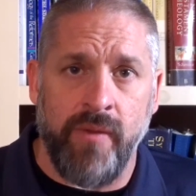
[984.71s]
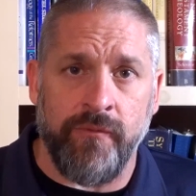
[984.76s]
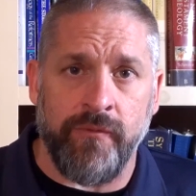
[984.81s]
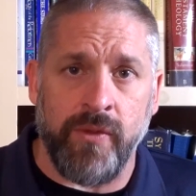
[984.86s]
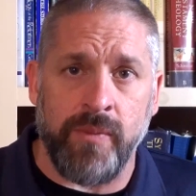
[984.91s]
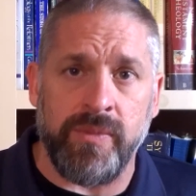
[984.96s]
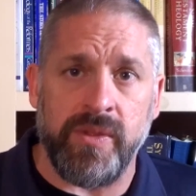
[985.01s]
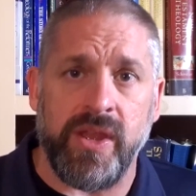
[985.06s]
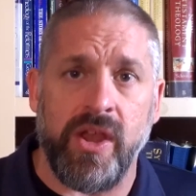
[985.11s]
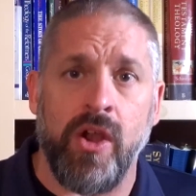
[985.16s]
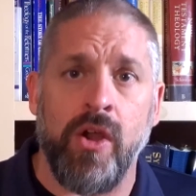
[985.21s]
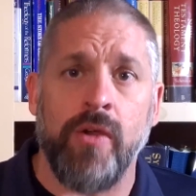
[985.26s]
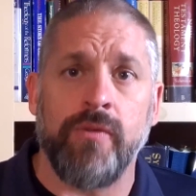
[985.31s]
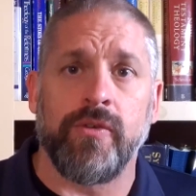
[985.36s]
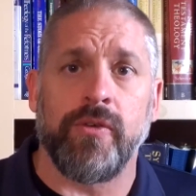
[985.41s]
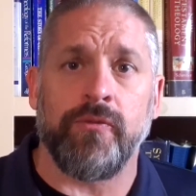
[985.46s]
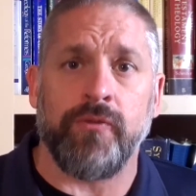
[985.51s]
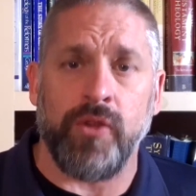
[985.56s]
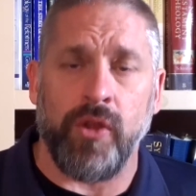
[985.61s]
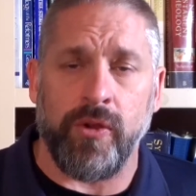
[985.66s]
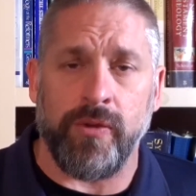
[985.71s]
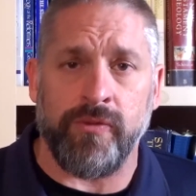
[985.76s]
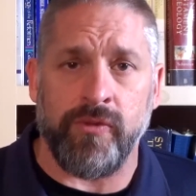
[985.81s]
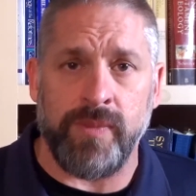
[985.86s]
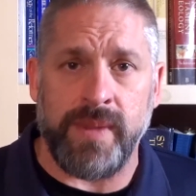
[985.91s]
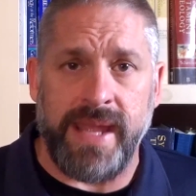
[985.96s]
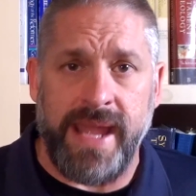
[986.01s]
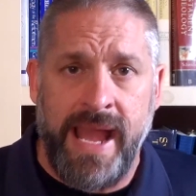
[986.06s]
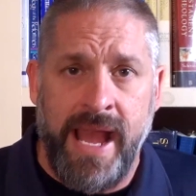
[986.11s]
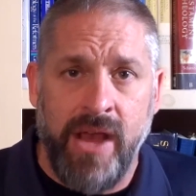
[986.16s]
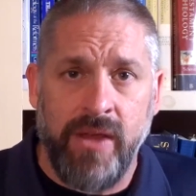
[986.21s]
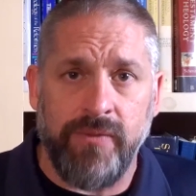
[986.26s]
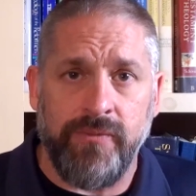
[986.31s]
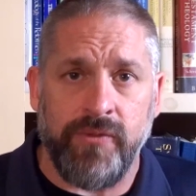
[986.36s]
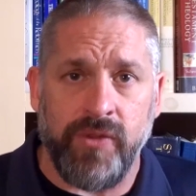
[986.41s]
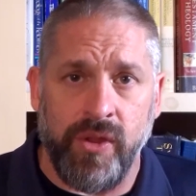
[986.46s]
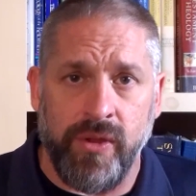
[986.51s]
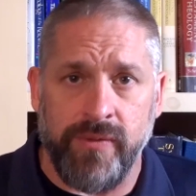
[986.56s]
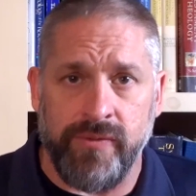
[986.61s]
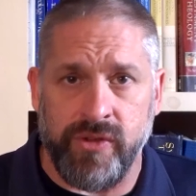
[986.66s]
from the overflow or from the
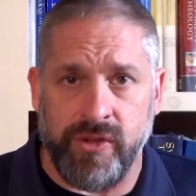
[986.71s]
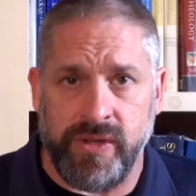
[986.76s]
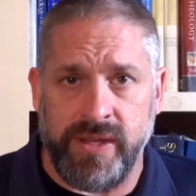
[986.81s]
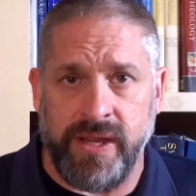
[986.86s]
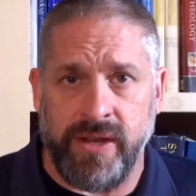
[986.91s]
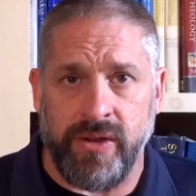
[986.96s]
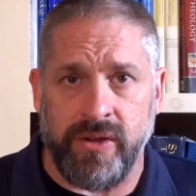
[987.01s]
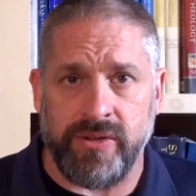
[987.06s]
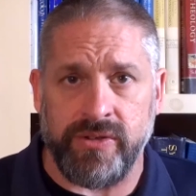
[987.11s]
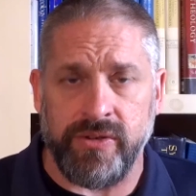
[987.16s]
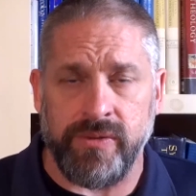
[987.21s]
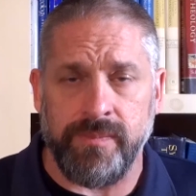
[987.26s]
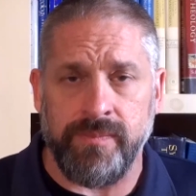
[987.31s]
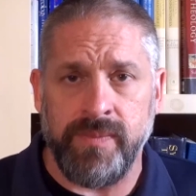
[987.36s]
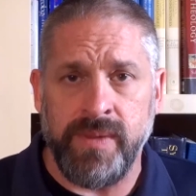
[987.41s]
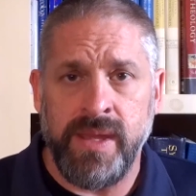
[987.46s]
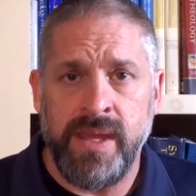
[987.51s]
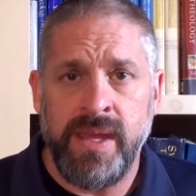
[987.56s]
outflow of your character.